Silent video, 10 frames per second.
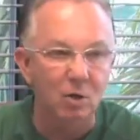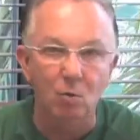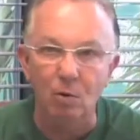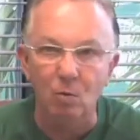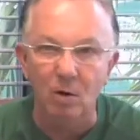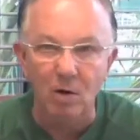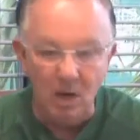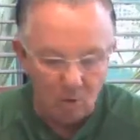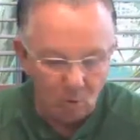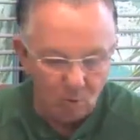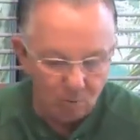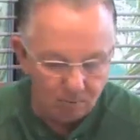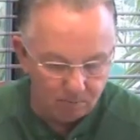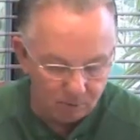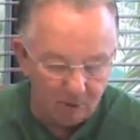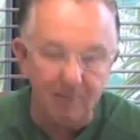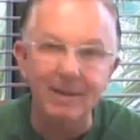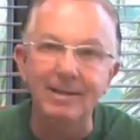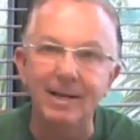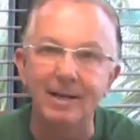So we will, we, some of
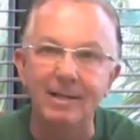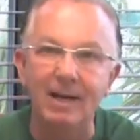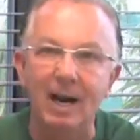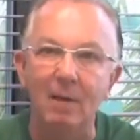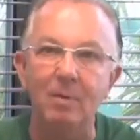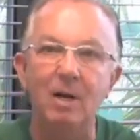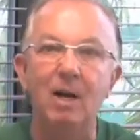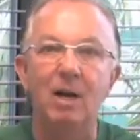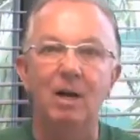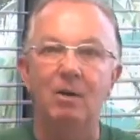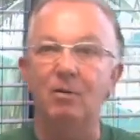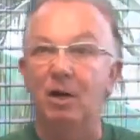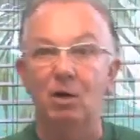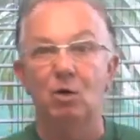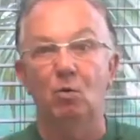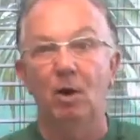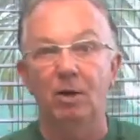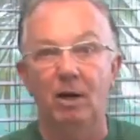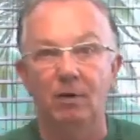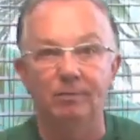these things can happen, and the thing is a
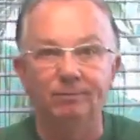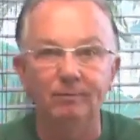rundown.